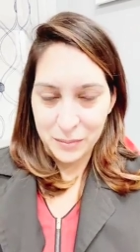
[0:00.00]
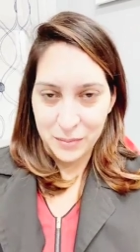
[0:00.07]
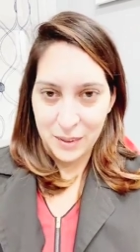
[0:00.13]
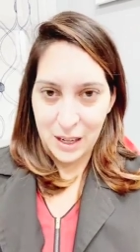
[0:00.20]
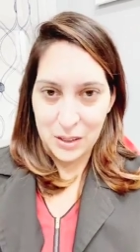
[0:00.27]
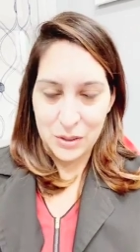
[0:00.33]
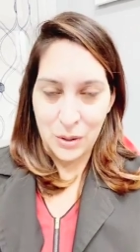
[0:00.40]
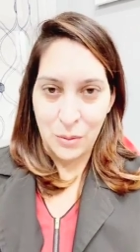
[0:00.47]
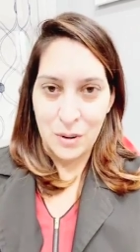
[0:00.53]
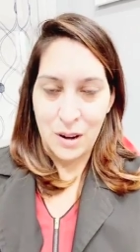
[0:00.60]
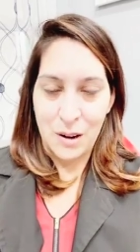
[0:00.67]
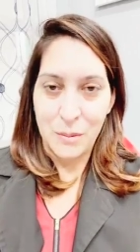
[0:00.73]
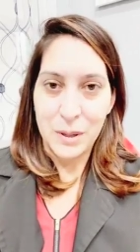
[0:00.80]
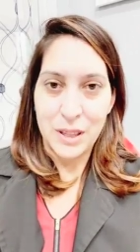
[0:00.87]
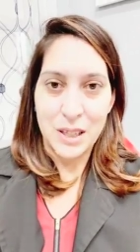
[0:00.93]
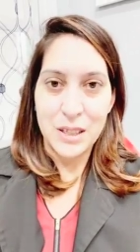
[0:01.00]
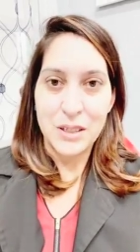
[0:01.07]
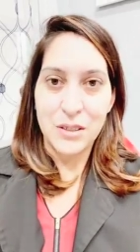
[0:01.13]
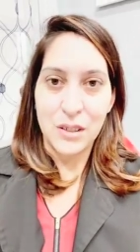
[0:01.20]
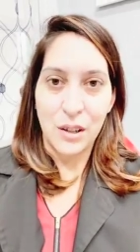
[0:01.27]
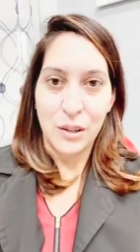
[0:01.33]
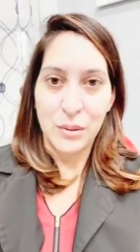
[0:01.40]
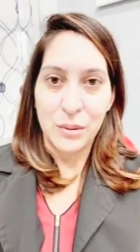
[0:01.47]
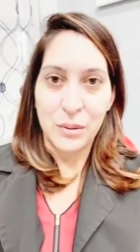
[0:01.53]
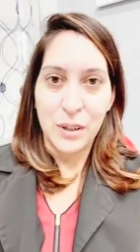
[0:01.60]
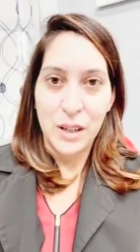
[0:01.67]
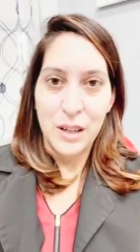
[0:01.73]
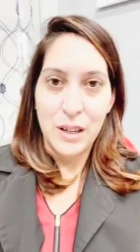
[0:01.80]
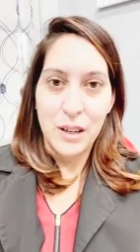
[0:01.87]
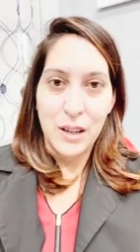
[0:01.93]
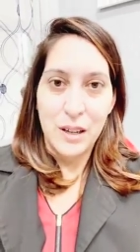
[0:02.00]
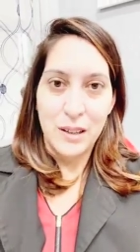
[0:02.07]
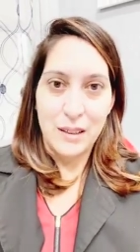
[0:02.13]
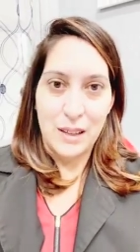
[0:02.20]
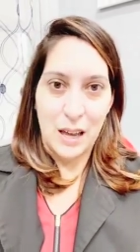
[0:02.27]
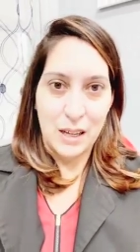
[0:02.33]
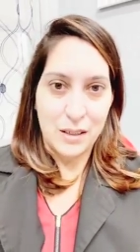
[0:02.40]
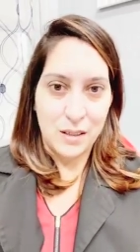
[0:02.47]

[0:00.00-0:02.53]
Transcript: that's going on with it. So that's